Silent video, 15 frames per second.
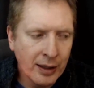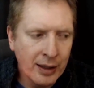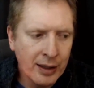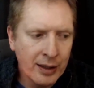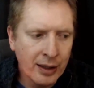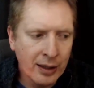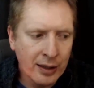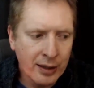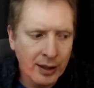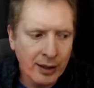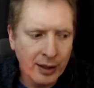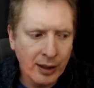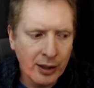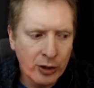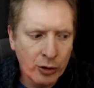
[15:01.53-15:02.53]
these are
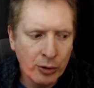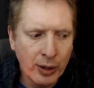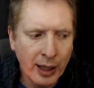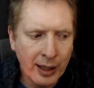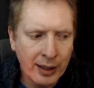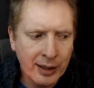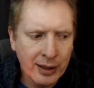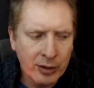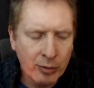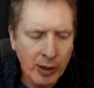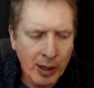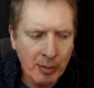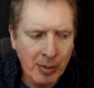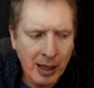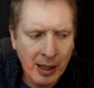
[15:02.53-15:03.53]
certainly two areas
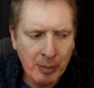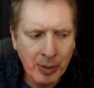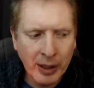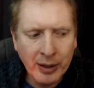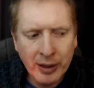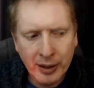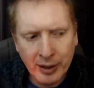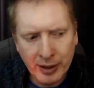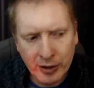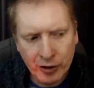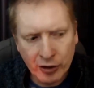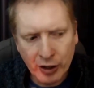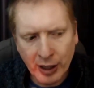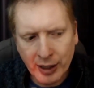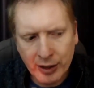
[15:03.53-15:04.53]
where my opinion has
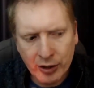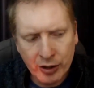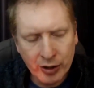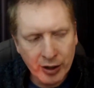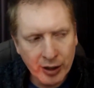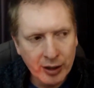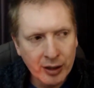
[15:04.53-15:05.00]
changed.